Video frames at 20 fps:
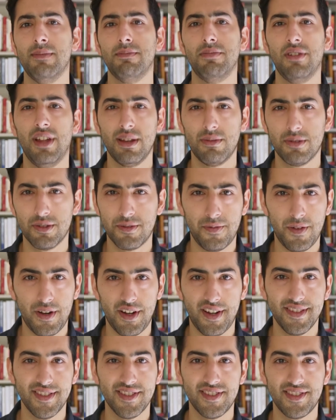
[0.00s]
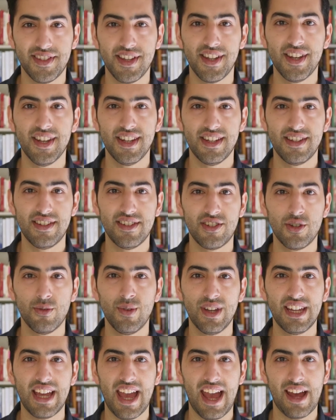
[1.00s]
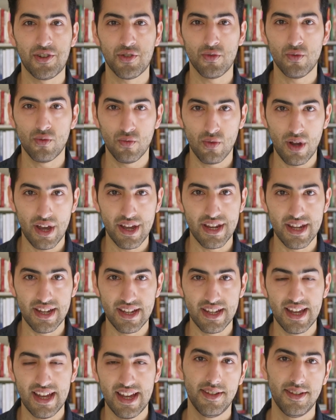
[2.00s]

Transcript: playing with fonts than doing actual writing.